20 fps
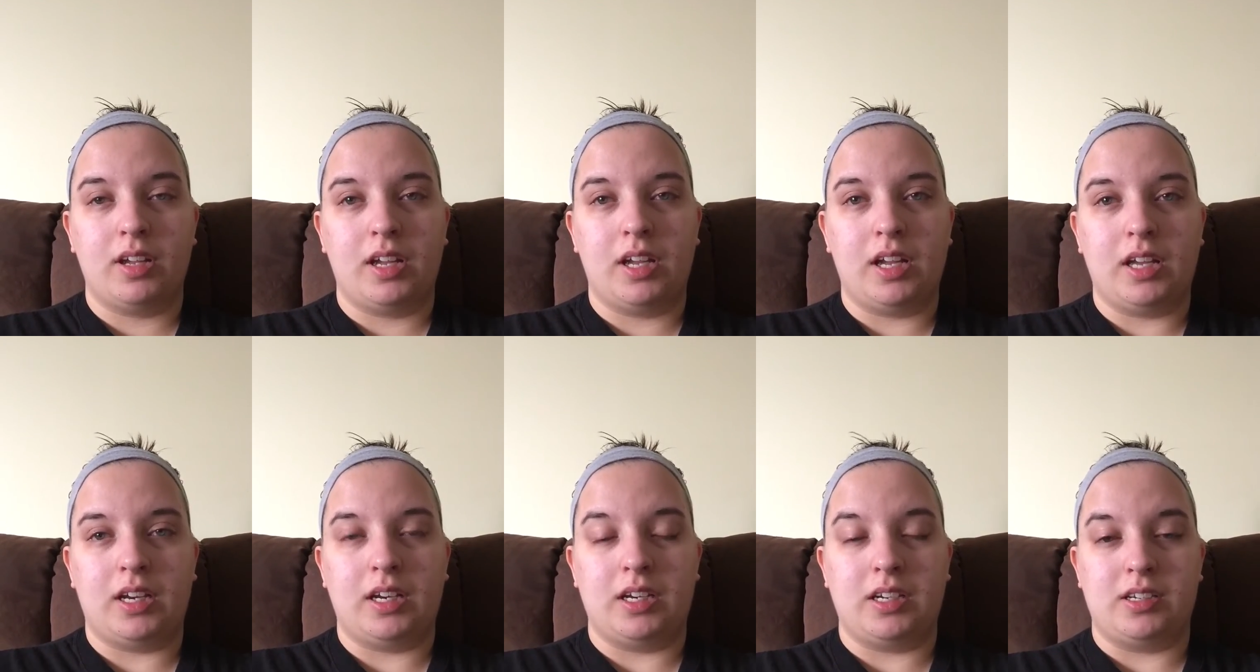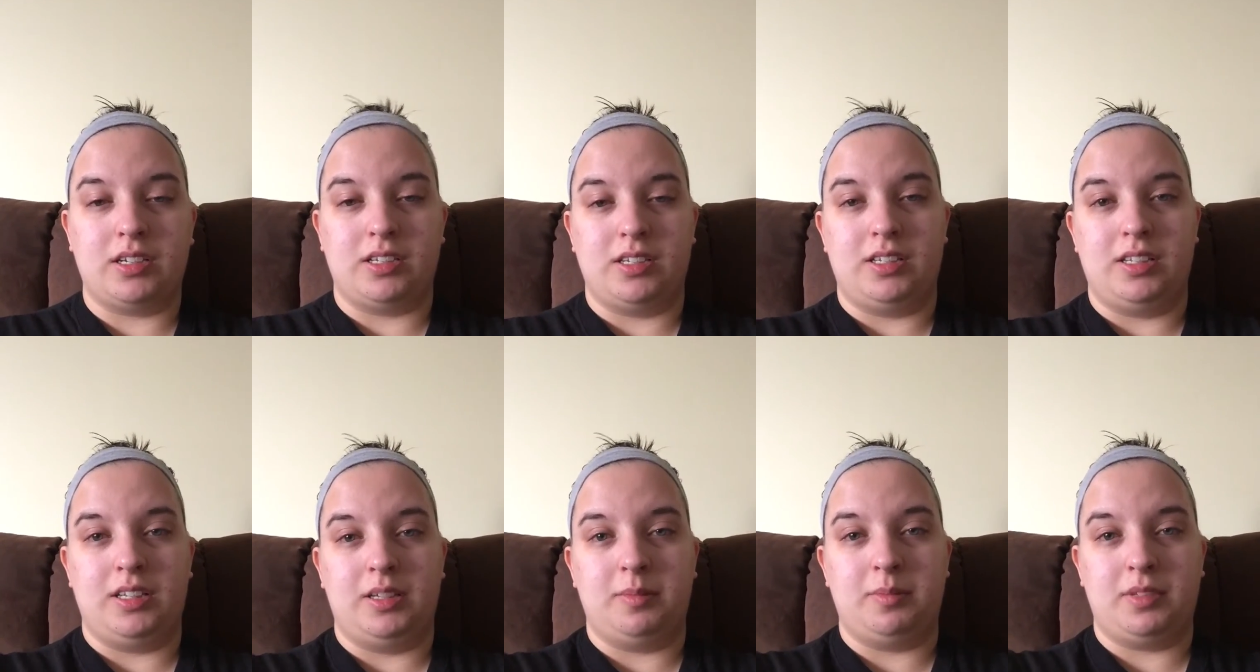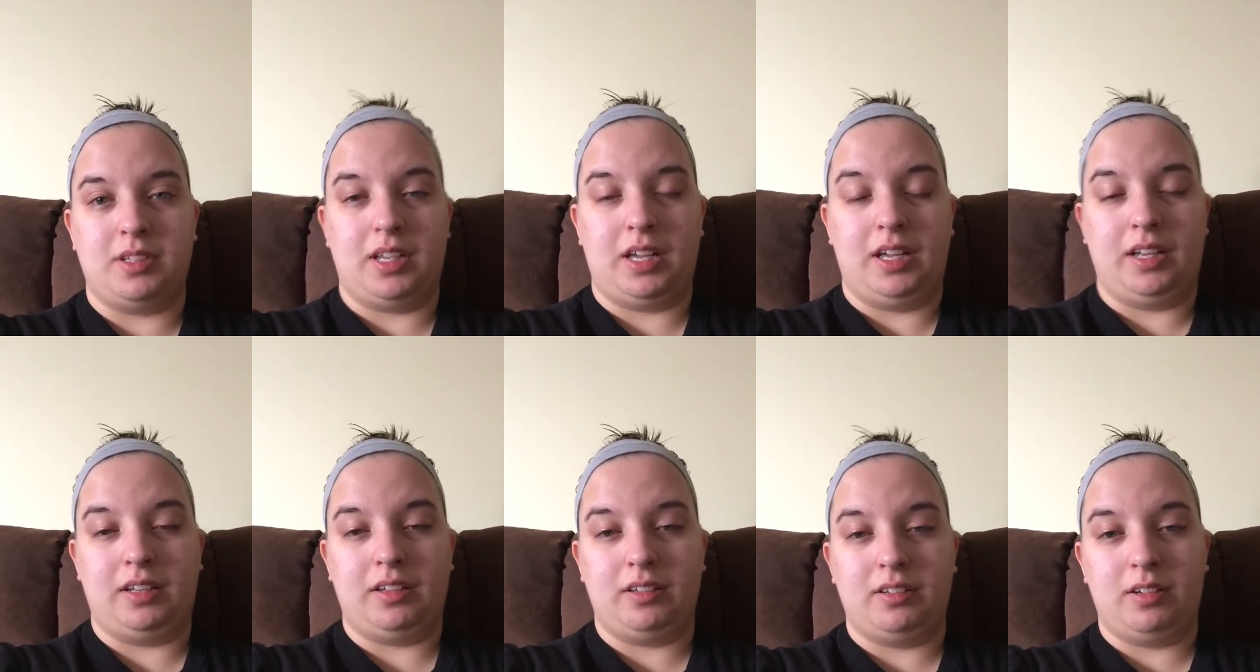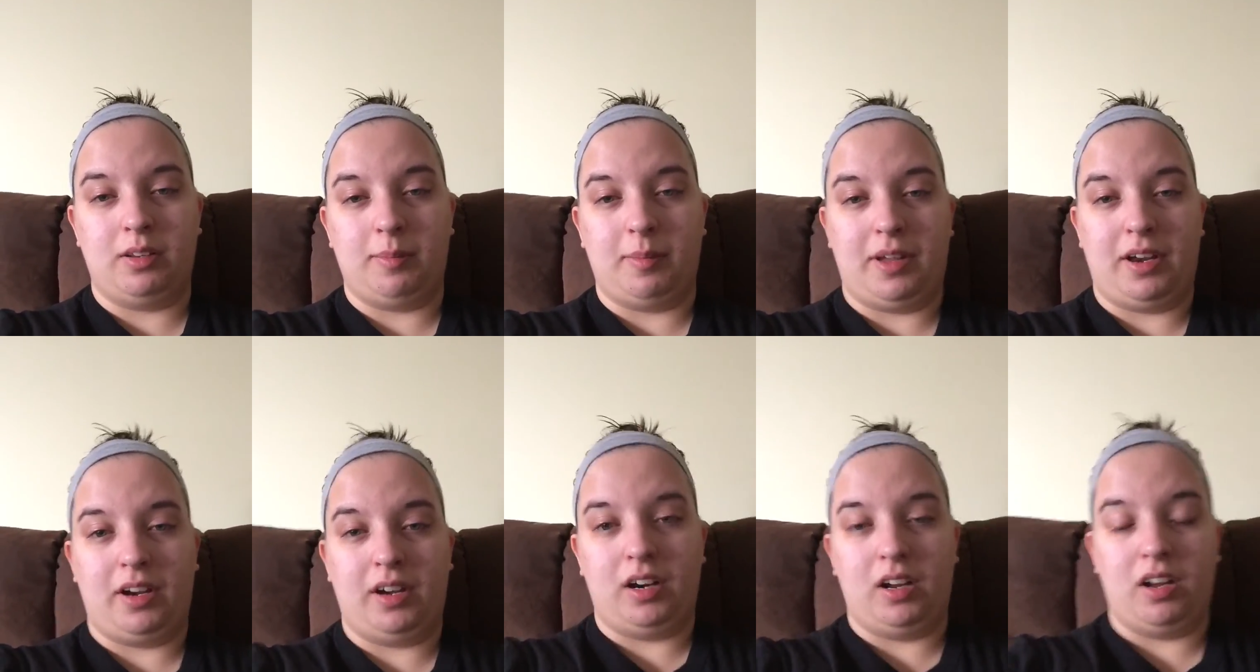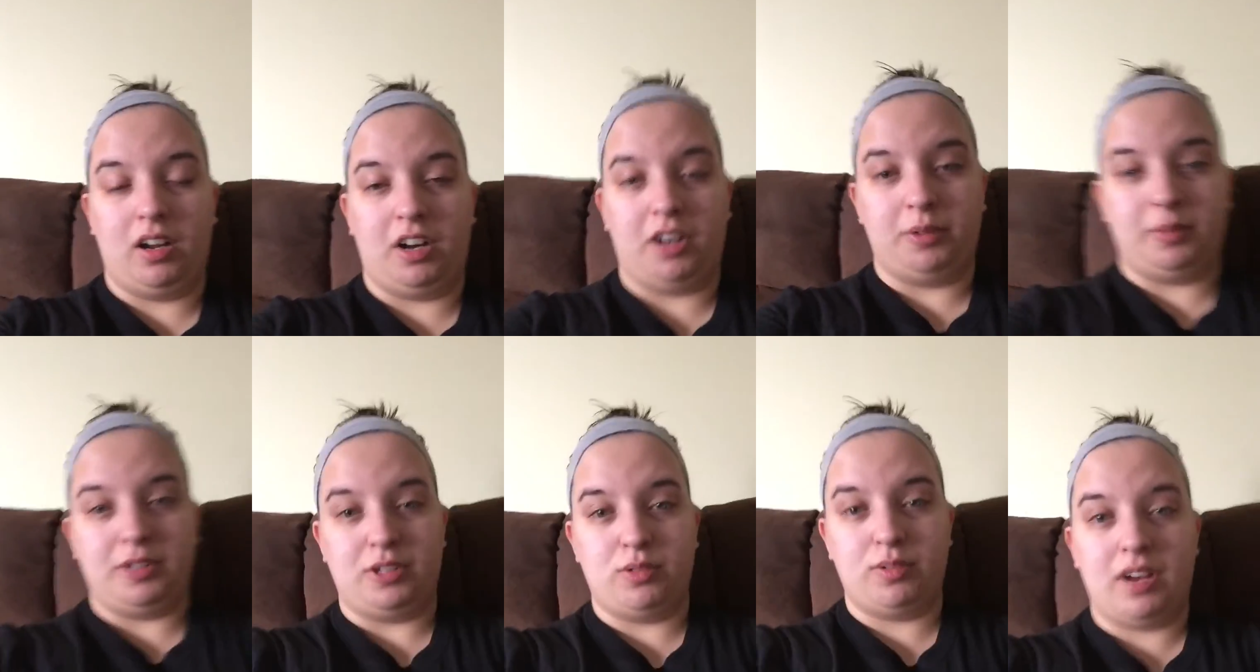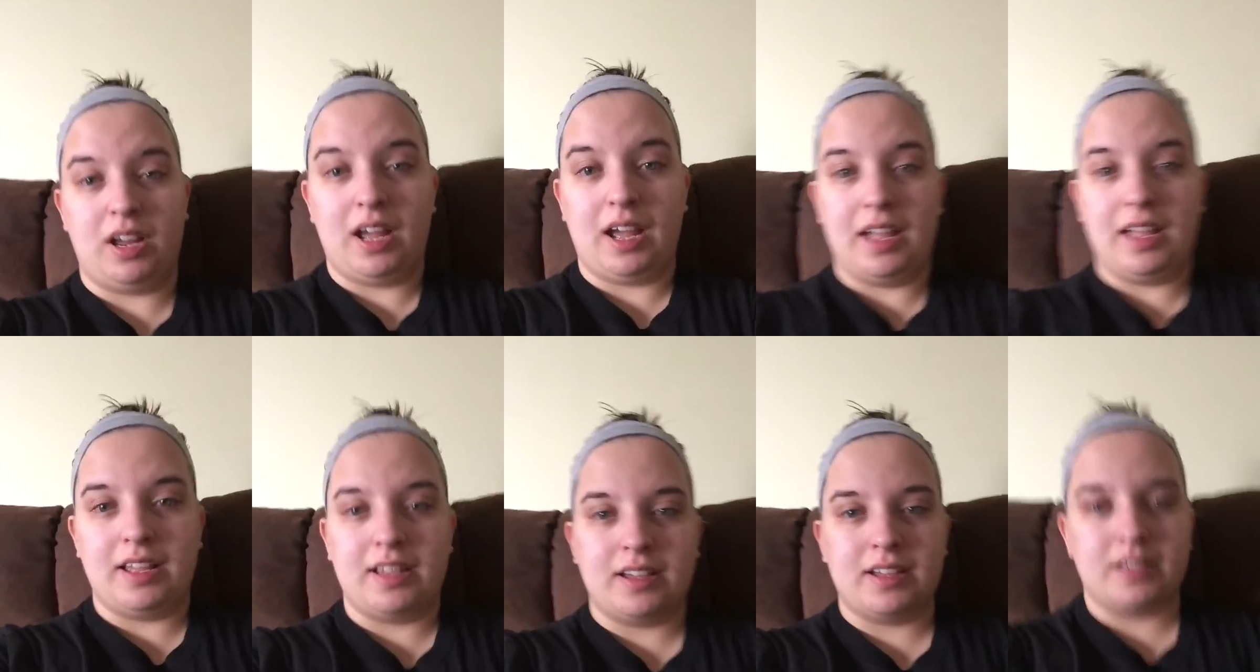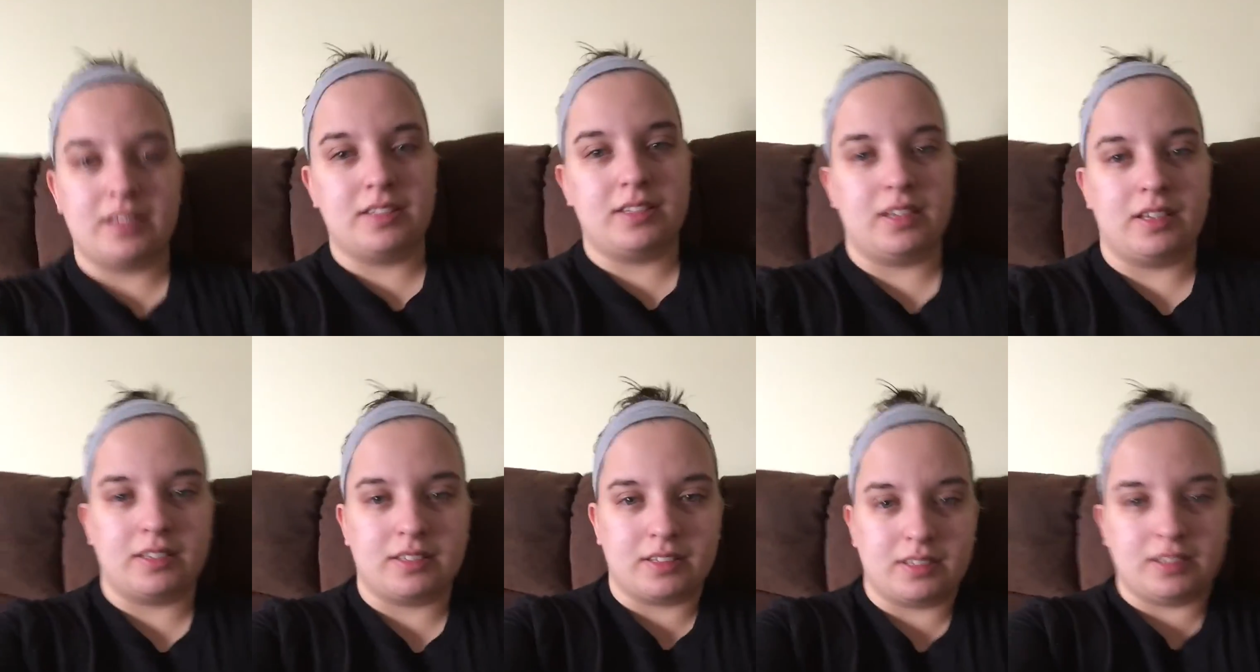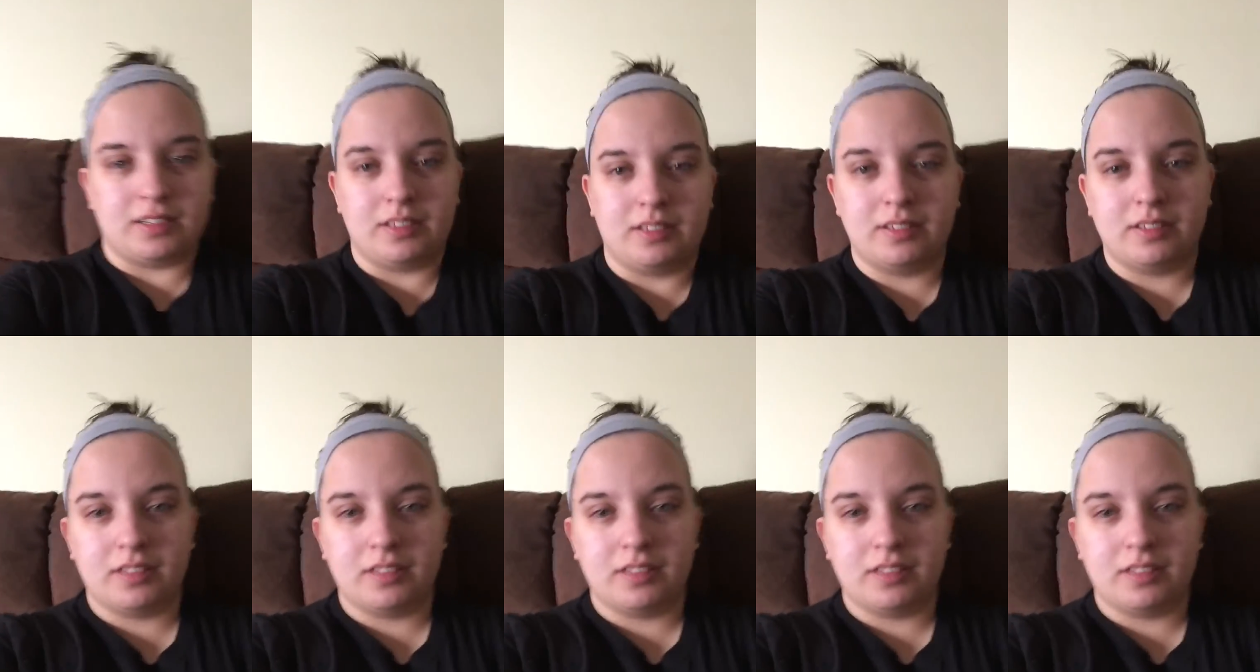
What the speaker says: And it just seems like no matter how hard we try, it doesn't